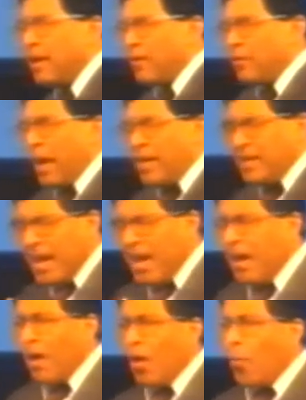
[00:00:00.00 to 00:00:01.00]
Right
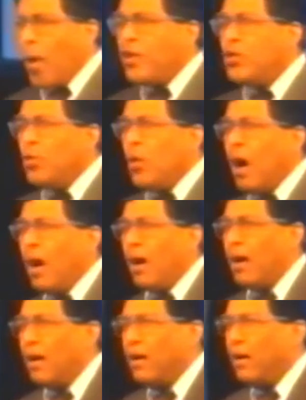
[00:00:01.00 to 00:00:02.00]
now, where you
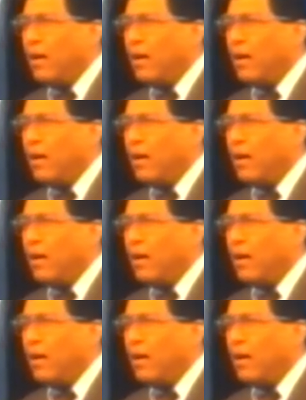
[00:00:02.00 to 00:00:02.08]
are,